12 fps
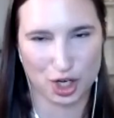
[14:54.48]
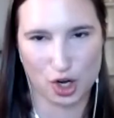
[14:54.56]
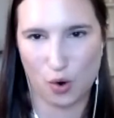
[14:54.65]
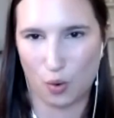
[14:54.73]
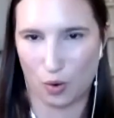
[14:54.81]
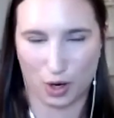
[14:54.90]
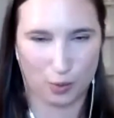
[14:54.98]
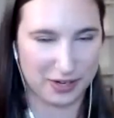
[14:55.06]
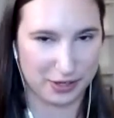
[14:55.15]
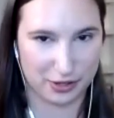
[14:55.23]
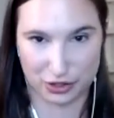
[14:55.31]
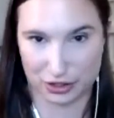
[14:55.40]
core when
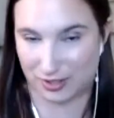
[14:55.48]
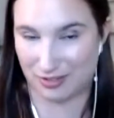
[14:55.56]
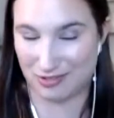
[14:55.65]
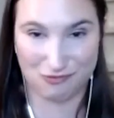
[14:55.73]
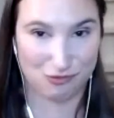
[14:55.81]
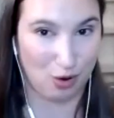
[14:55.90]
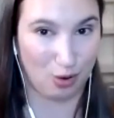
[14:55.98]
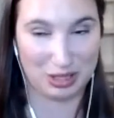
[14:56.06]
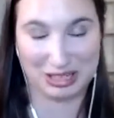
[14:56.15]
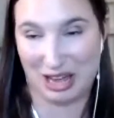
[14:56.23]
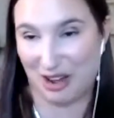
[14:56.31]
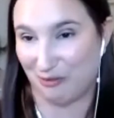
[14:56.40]
you're just
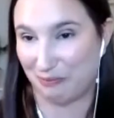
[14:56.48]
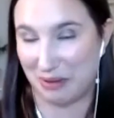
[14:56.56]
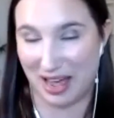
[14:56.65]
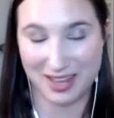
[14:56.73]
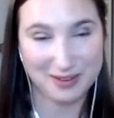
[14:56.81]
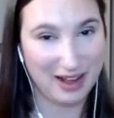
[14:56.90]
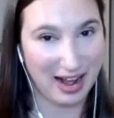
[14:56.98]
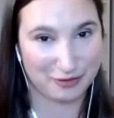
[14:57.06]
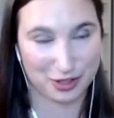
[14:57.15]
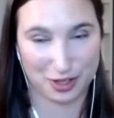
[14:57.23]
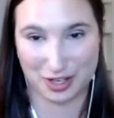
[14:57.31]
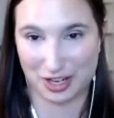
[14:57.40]
rolling out of bed
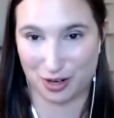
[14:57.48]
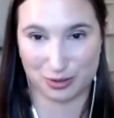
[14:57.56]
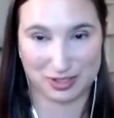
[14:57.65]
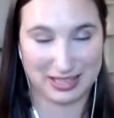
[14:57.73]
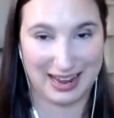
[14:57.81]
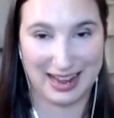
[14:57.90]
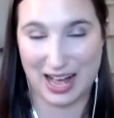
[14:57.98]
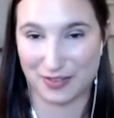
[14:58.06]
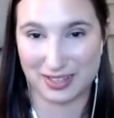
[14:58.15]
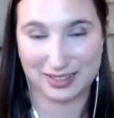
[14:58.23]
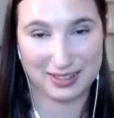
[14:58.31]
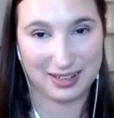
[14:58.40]
after, say
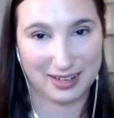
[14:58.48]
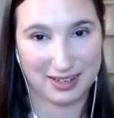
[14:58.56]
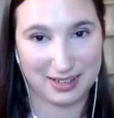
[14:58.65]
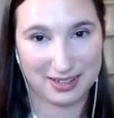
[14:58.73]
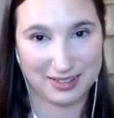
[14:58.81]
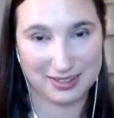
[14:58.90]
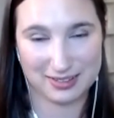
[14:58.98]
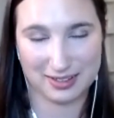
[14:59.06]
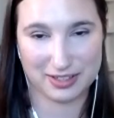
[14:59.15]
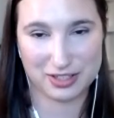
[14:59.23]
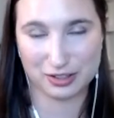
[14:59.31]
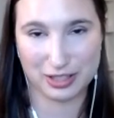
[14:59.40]
having
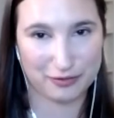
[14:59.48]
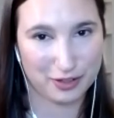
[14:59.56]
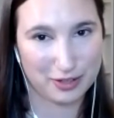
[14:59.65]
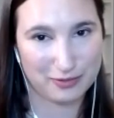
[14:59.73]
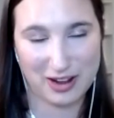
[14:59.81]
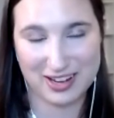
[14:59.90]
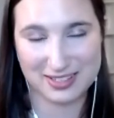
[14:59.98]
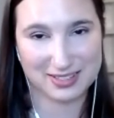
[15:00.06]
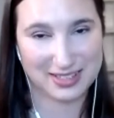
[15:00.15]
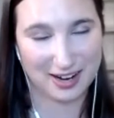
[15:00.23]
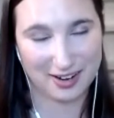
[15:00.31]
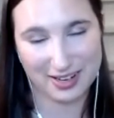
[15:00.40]
delivered by a
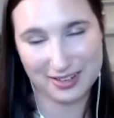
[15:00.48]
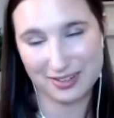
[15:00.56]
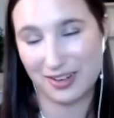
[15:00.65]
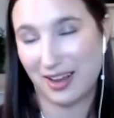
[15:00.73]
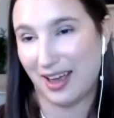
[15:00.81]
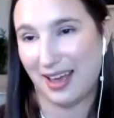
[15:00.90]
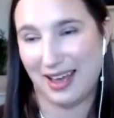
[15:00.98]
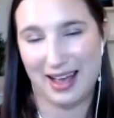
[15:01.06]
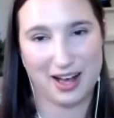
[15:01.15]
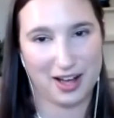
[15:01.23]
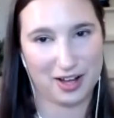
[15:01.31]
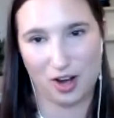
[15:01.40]
cesarean,
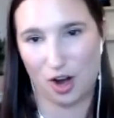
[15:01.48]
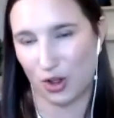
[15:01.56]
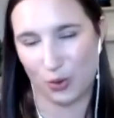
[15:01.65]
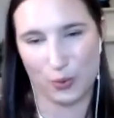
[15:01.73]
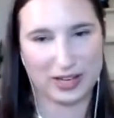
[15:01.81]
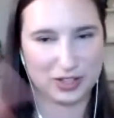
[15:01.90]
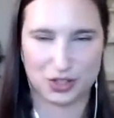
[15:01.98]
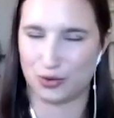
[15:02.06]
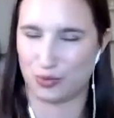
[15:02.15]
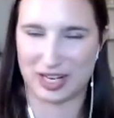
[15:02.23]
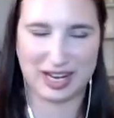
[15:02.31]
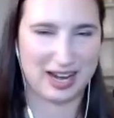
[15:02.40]
all the way to
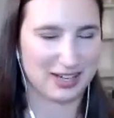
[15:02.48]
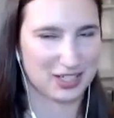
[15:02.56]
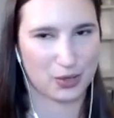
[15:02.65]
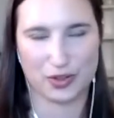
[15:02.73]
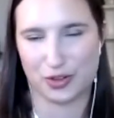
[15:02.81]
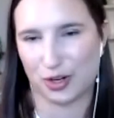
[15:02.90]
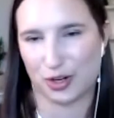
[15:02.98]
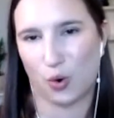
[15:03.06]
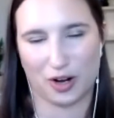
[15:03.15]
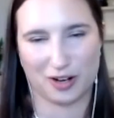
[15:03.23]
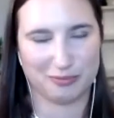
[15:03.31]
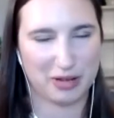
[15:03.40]
reconnecting with your
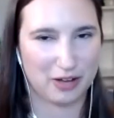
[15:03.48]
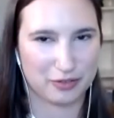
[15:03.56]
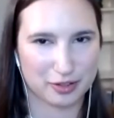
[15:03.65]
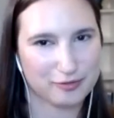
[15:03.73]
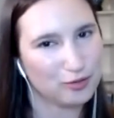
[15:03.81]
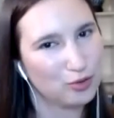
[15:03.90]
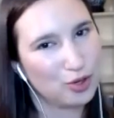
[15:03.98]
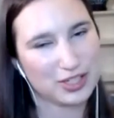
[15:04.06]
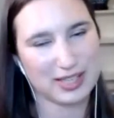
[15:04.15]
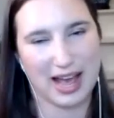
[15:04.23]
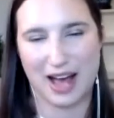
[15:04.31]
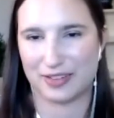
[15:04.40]
core and pelvic floor,
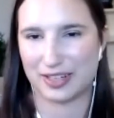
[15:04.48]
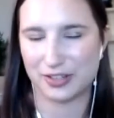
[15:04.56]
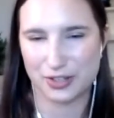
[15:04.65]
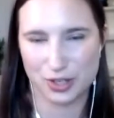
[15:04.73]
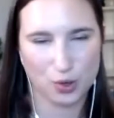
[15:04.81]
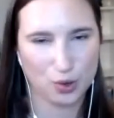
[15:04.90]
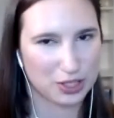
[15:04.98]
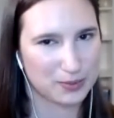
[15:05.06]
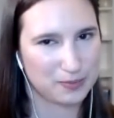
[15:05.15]
to having intercourse